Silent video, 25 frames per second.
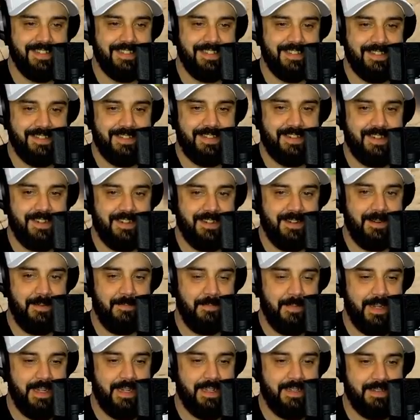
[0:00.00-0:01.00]
right,
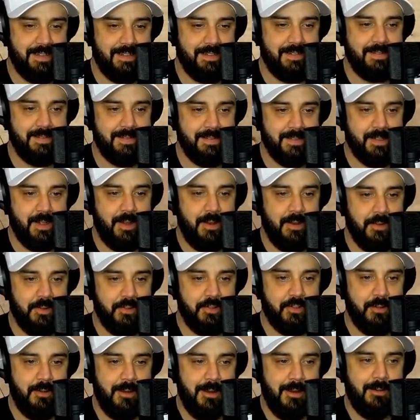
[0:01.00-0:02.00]
man. As long as
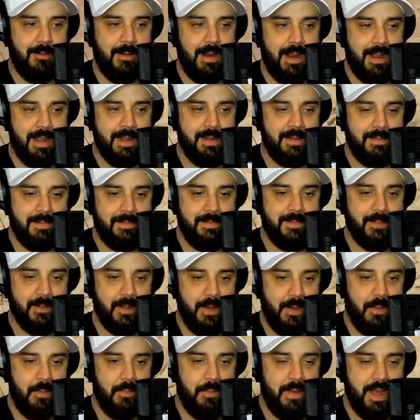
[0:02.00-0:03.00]
you're all right, that's all
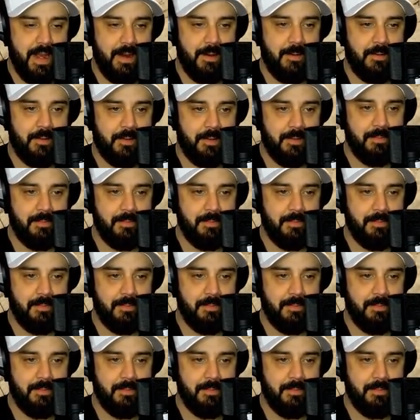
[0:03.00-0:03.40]
that matters.